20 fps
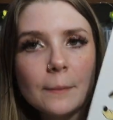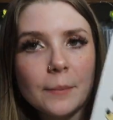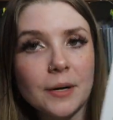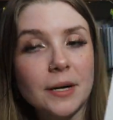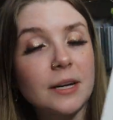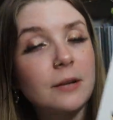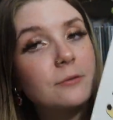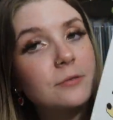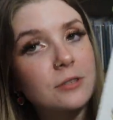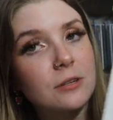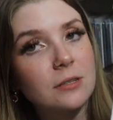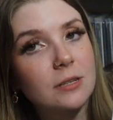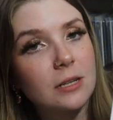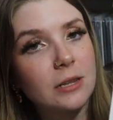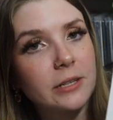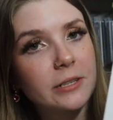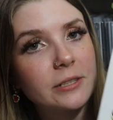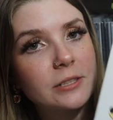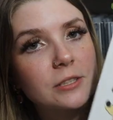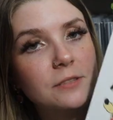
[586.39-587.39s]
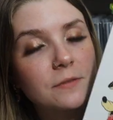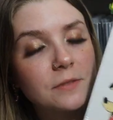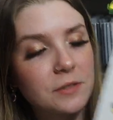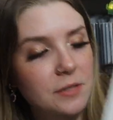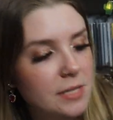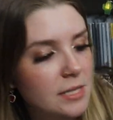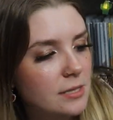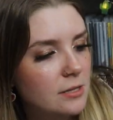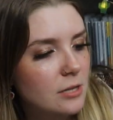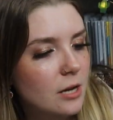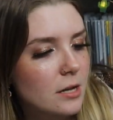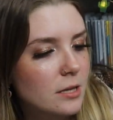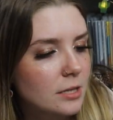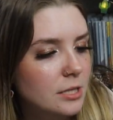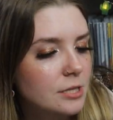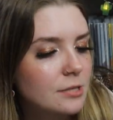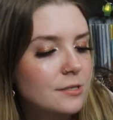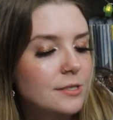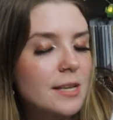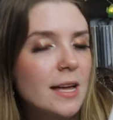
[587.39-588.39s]
but it was on clearance for
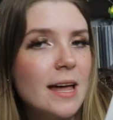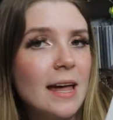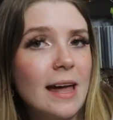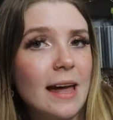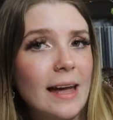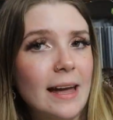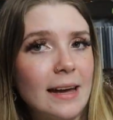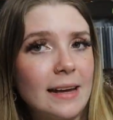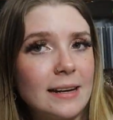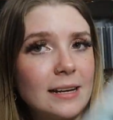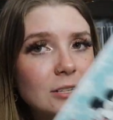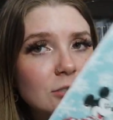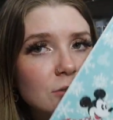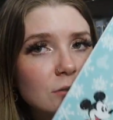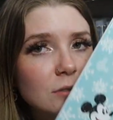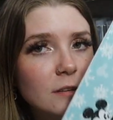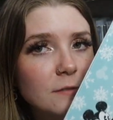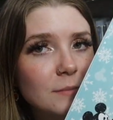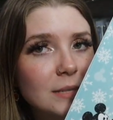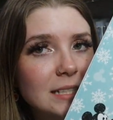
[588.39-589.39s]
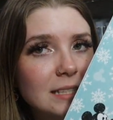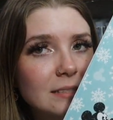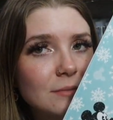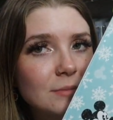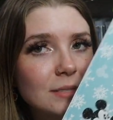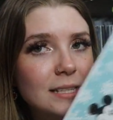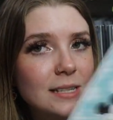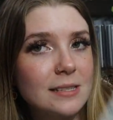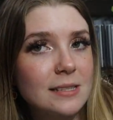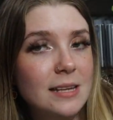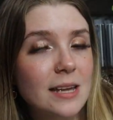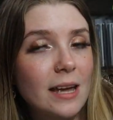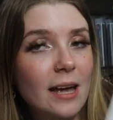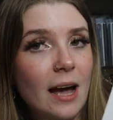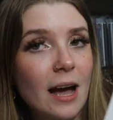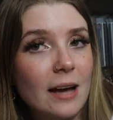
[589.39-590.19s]
$6, and I do love me some Disney.